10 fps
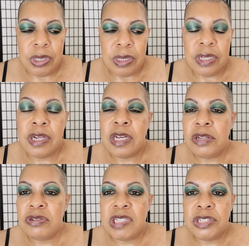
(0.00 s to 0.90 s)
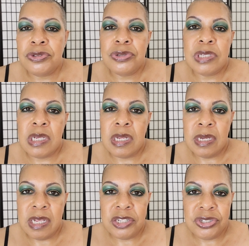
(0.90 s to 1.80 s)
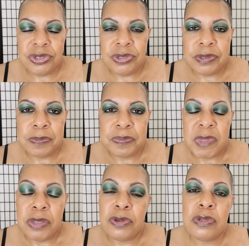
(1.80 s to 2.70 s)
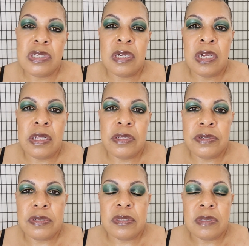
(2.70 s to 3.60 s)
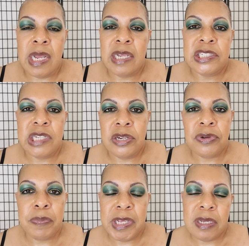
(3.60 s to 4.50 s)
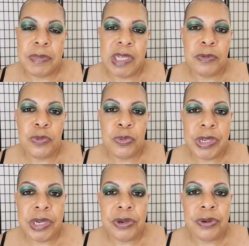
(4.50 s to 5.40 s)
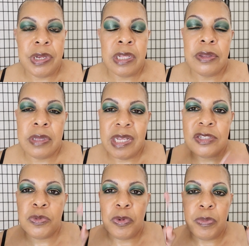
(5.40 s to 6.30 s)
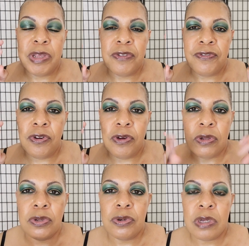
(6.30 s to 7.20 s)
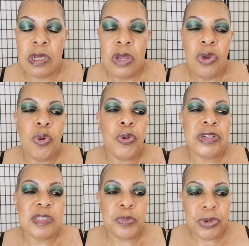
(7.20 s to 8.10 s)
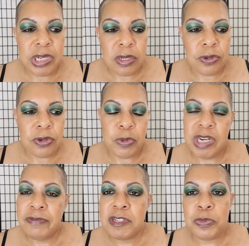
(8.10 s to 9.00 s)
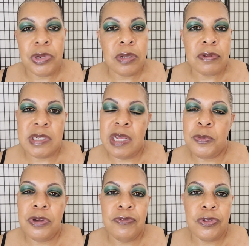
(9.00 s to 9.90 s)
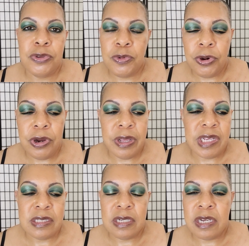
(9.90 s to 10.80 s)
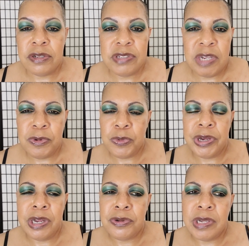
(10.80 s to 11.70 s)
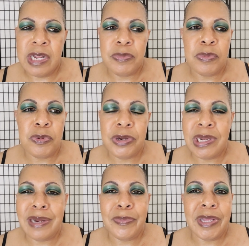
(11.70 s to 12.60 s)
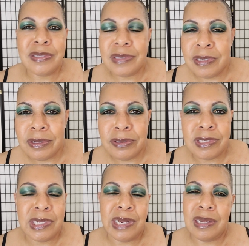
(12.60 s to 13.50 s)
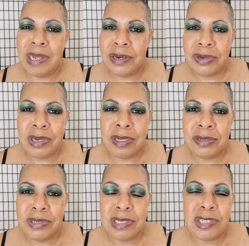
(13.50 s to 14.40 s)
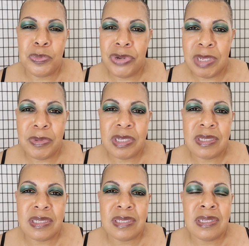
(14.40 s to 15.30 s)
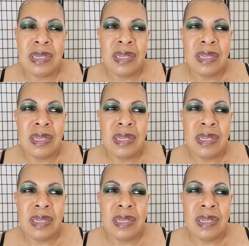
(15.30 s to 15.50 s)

the colors that you see in nature, those are the colors, eyeshadow or makeup they would wear, and that's what would be a fall look or a spring look. Whatever spring looks like wherever you are, that's the colors they would wear. I know a lot of people wear a lot of pastels, a lot of lighter colors in the spring because